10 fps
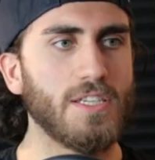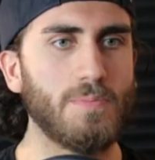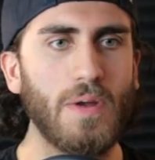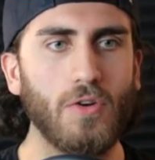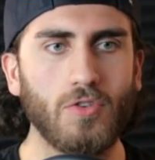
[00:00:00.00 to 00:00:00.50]

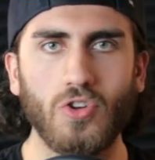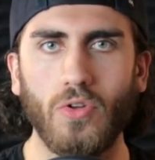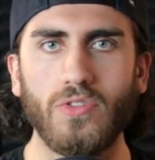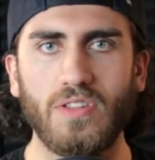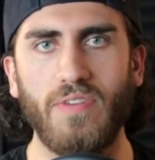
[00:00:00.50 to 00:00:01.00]

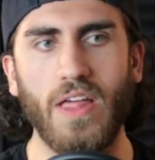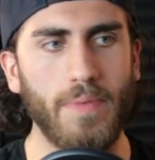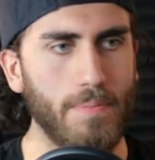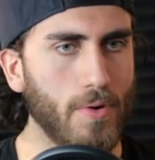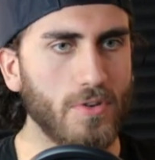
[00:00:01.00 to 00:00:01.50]
Spiritual
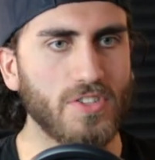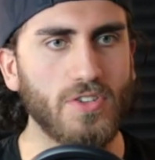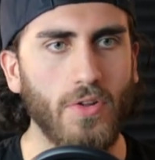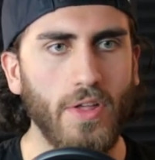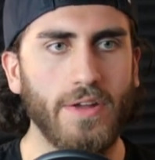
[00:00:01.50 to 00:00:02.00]
development,
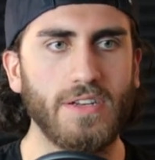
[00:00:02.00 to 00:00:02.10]
personal